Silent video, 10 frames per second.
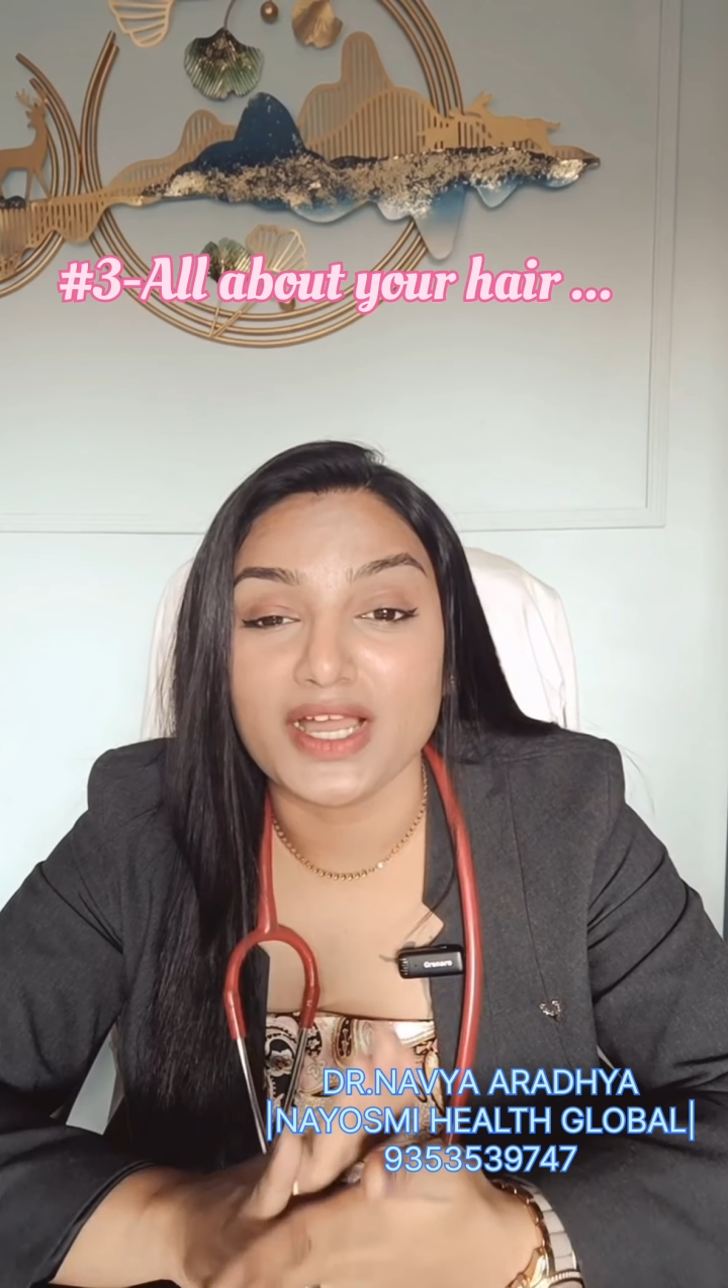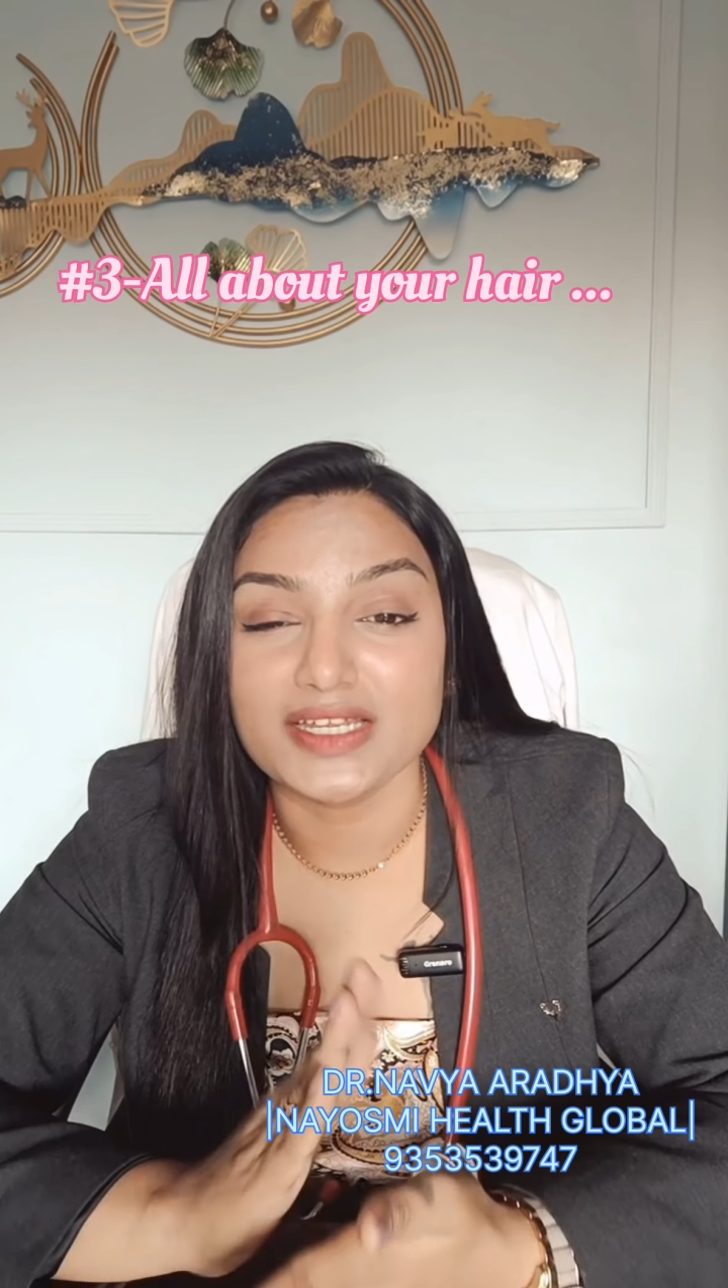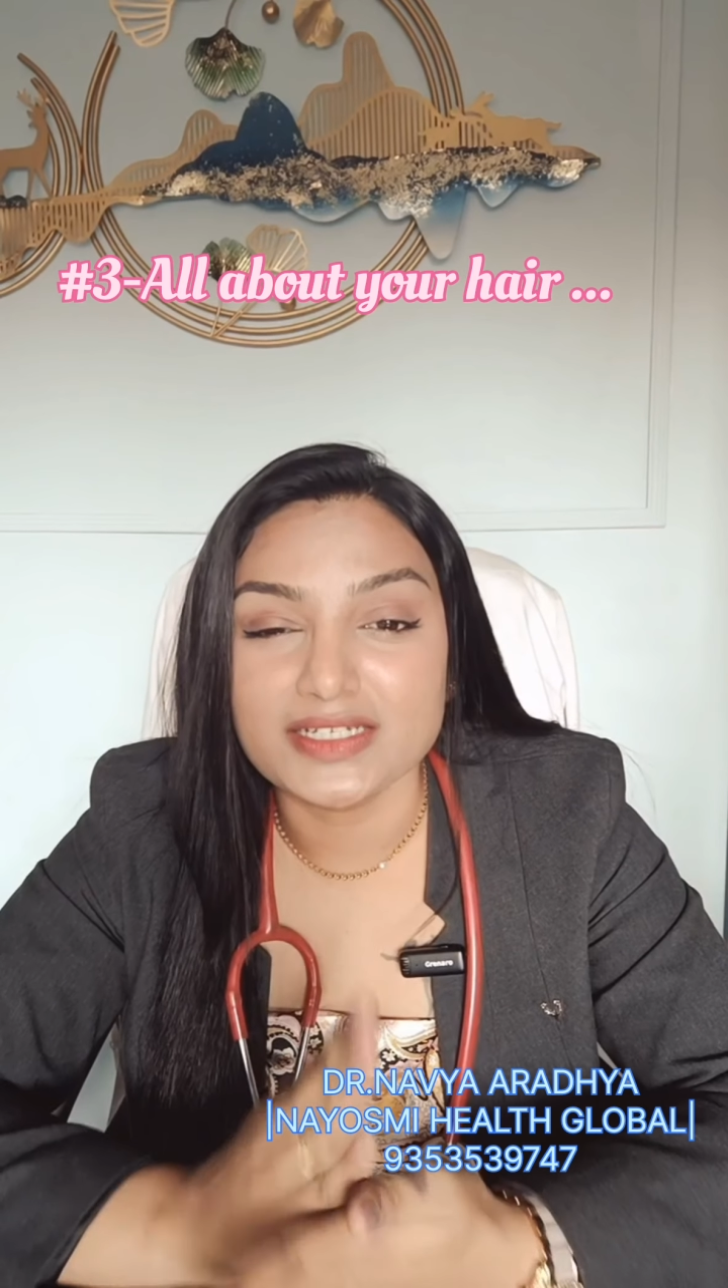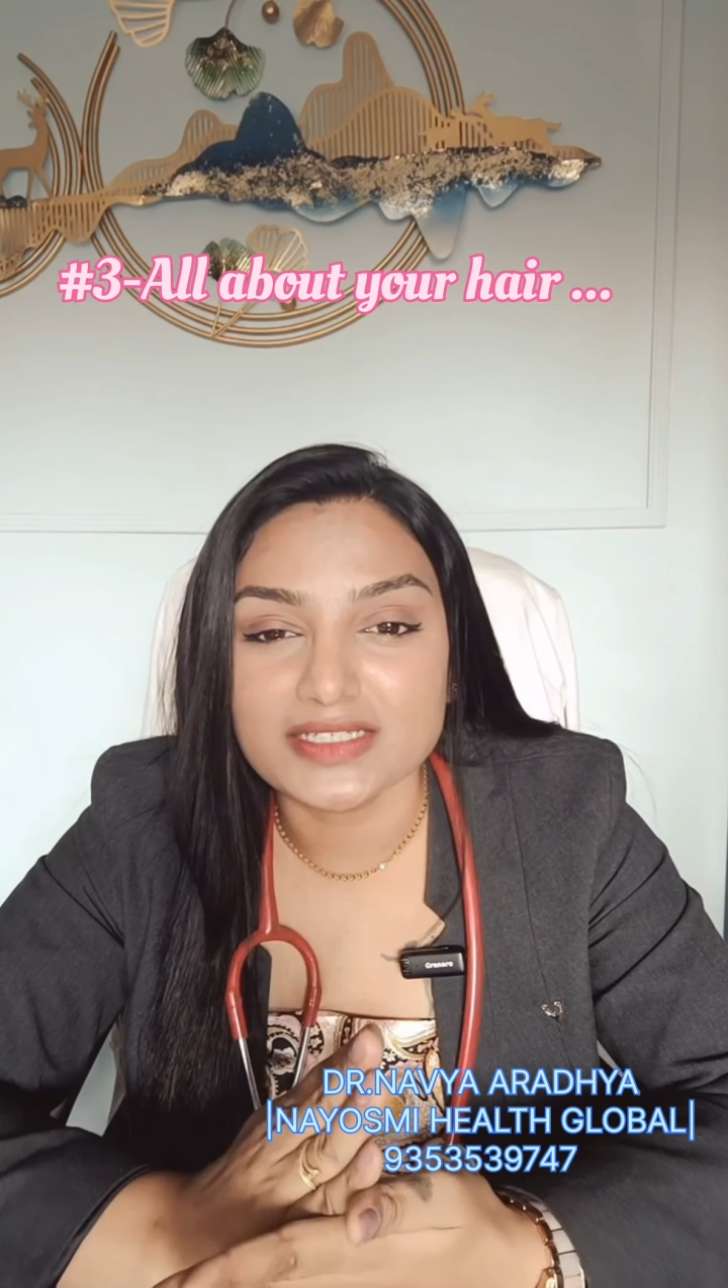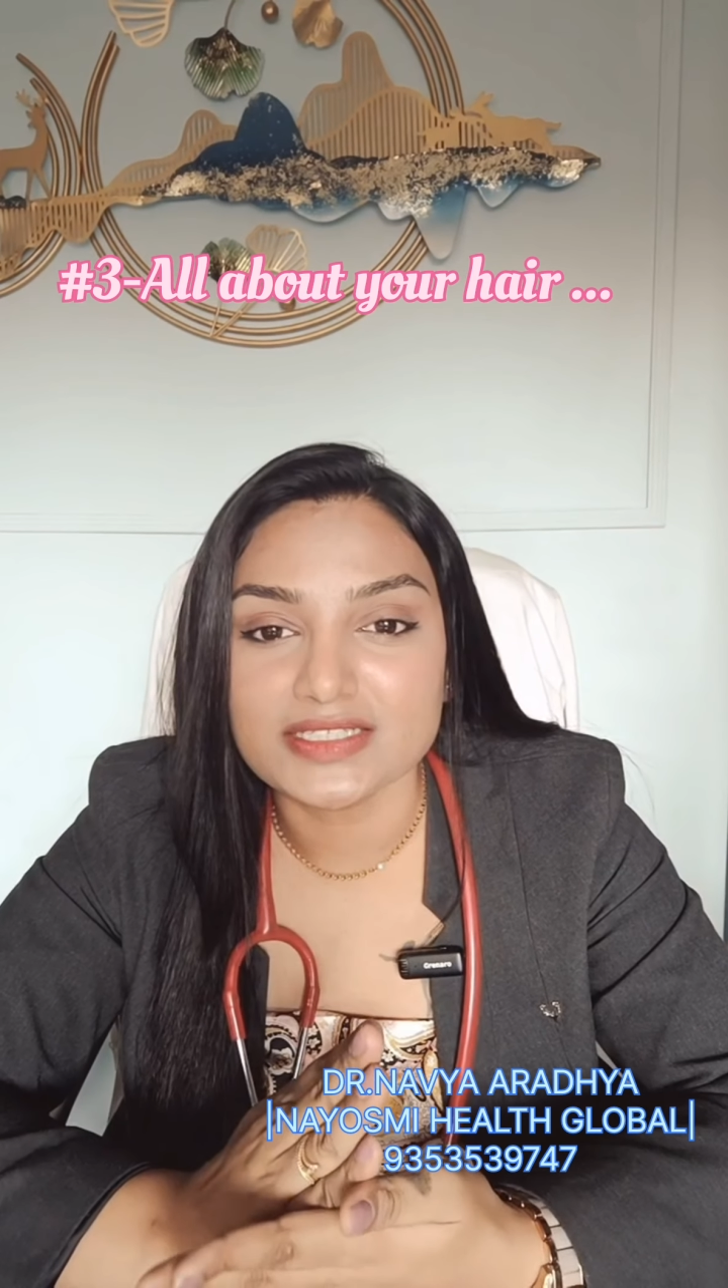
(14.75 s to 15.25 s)

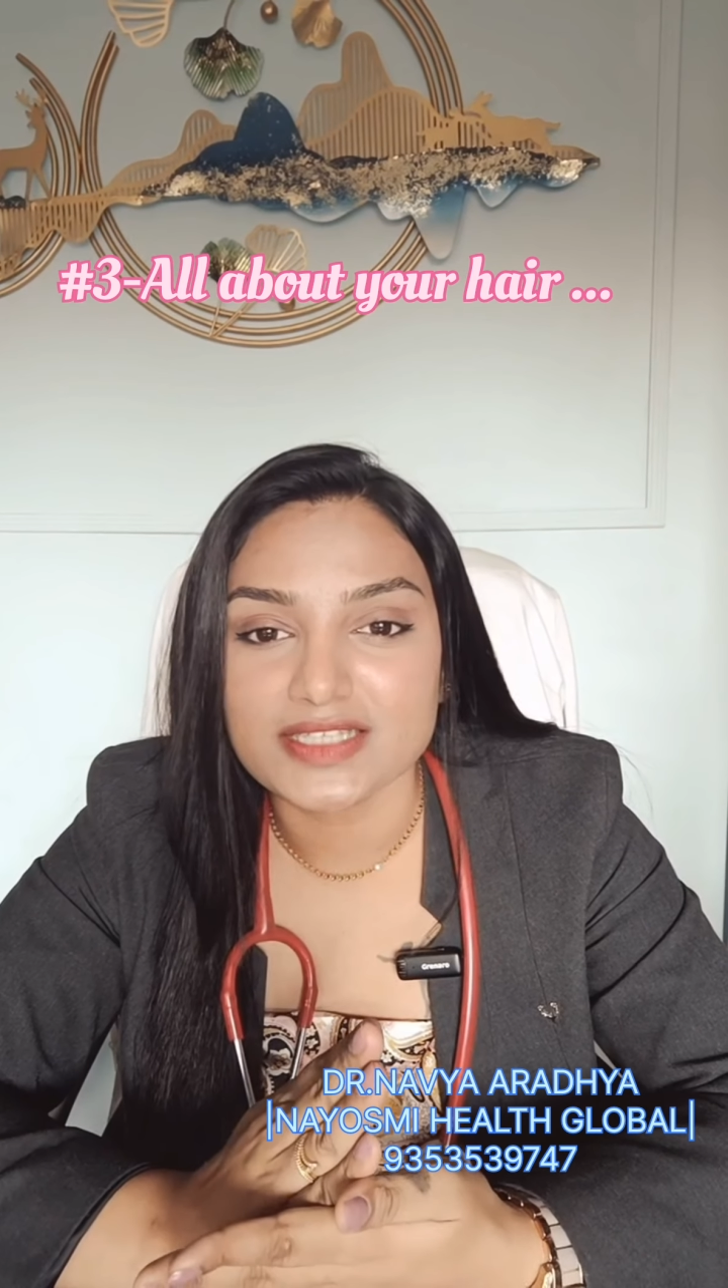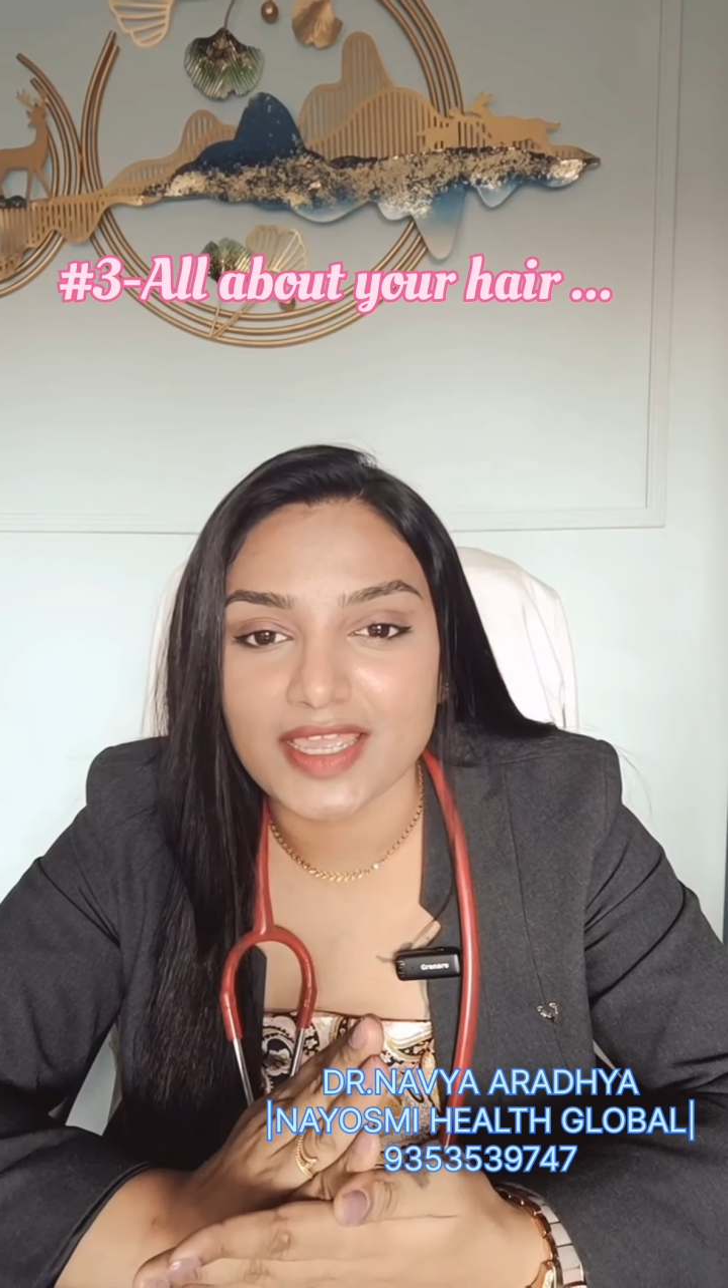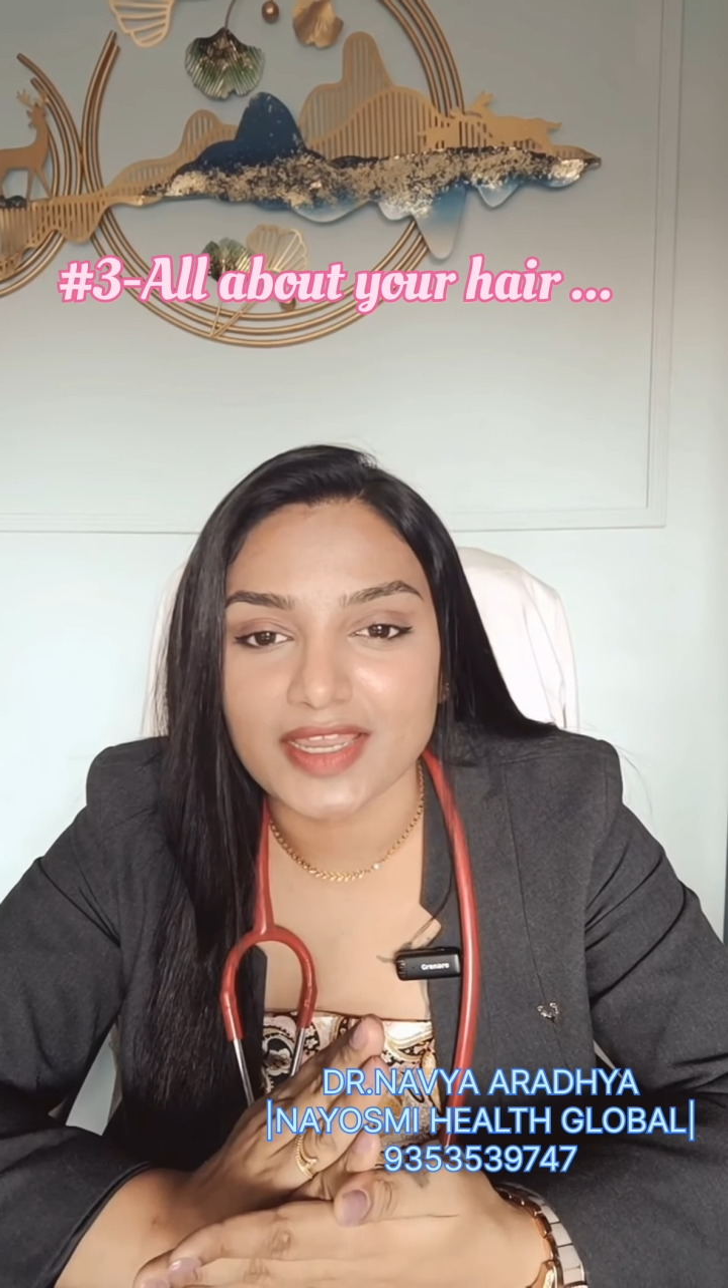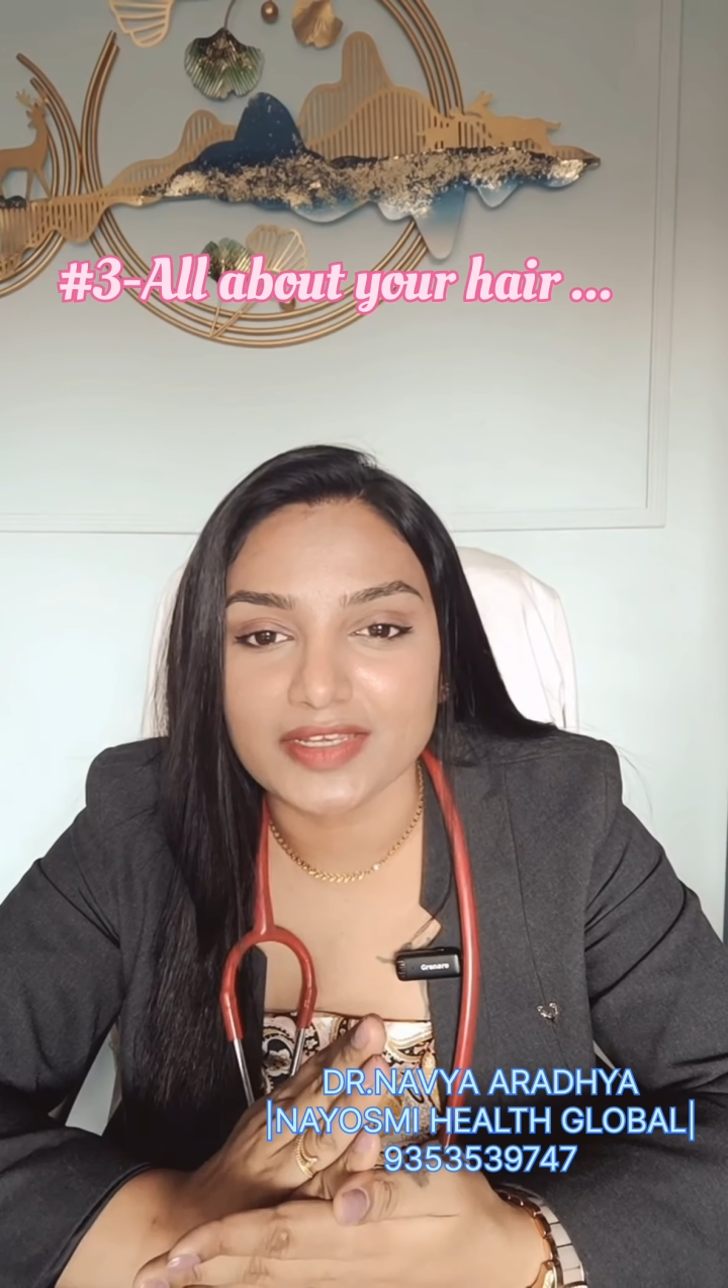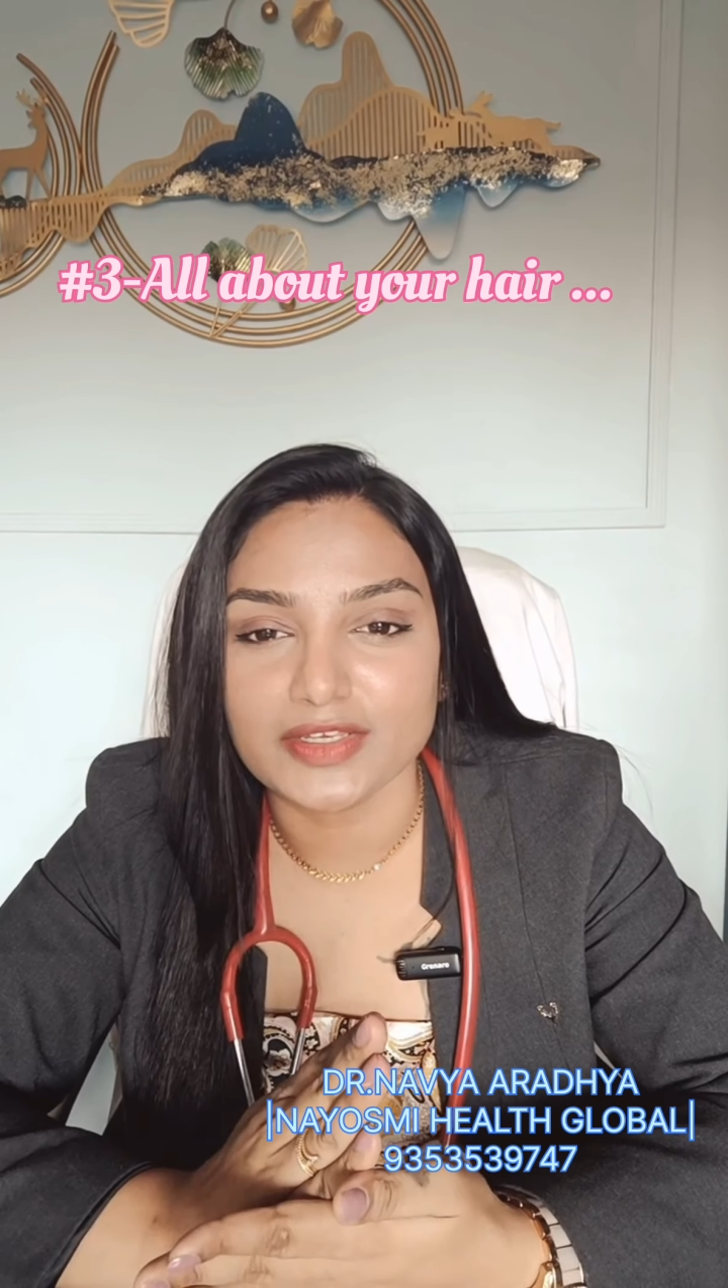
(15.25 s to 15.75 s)

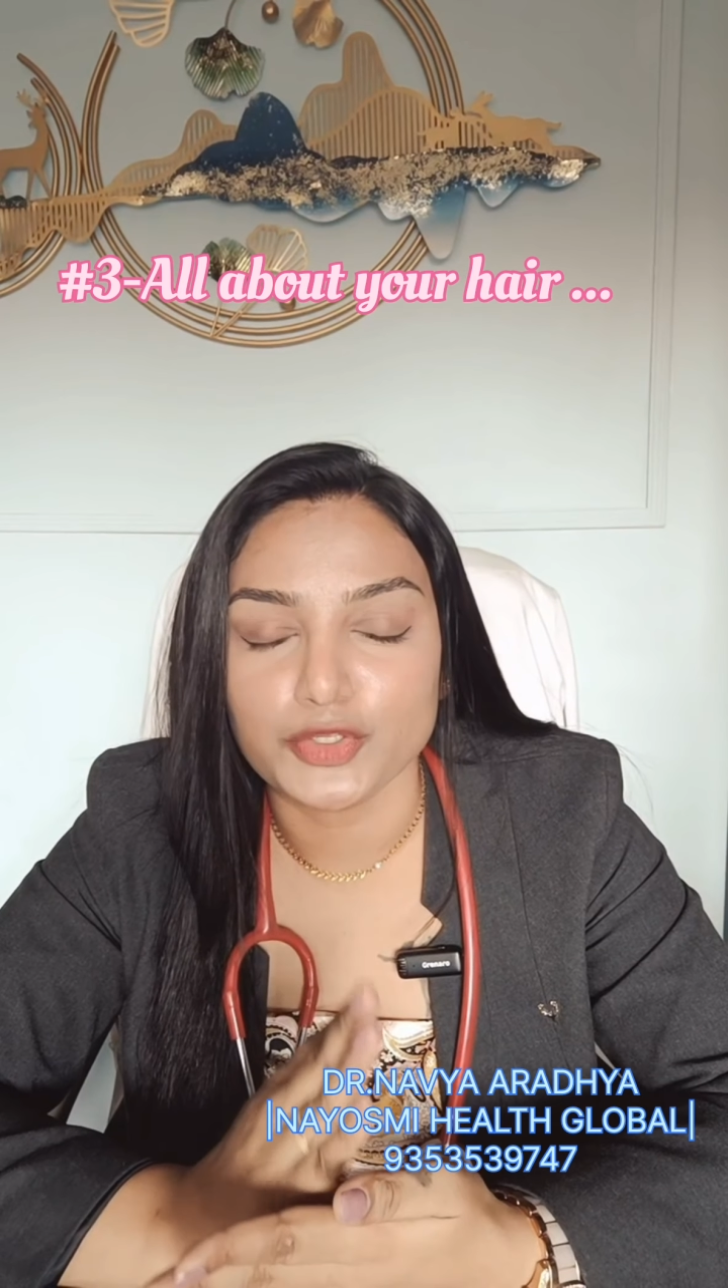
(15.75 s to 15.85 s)
understand